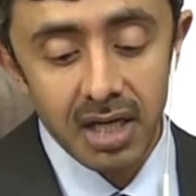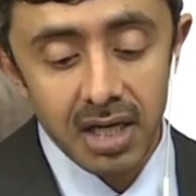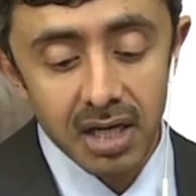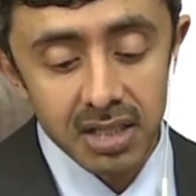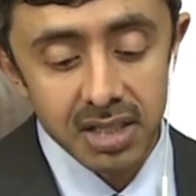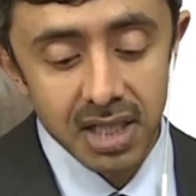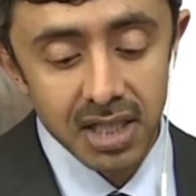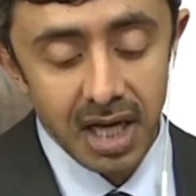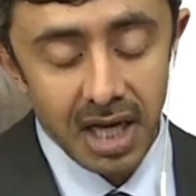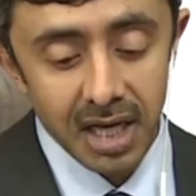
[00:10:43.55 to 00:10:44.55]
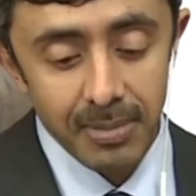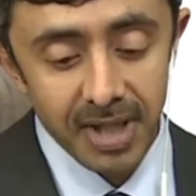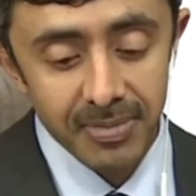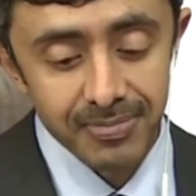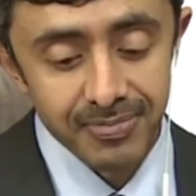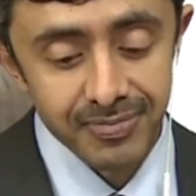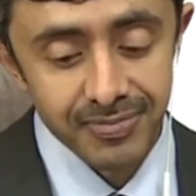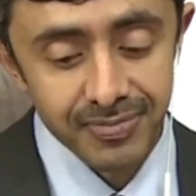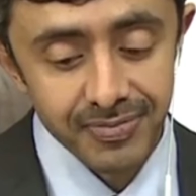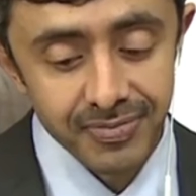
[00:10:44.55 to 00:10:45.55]
and we also
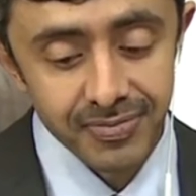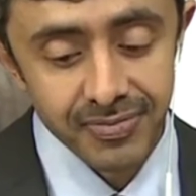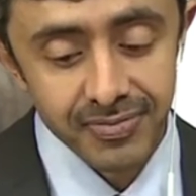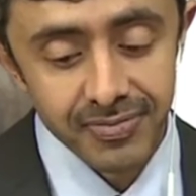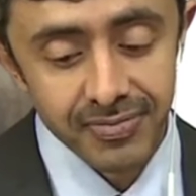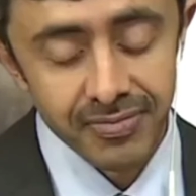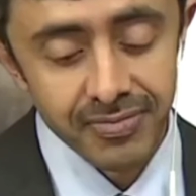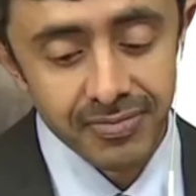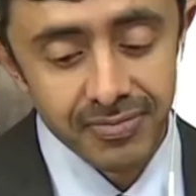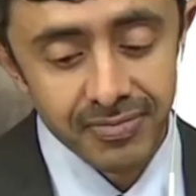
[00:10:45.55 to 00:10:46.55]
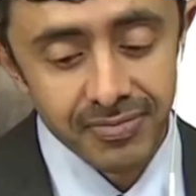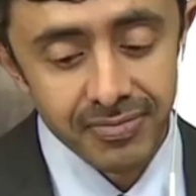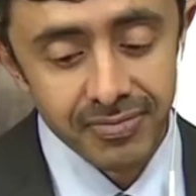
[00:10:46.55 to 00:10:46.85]
talked about the topic of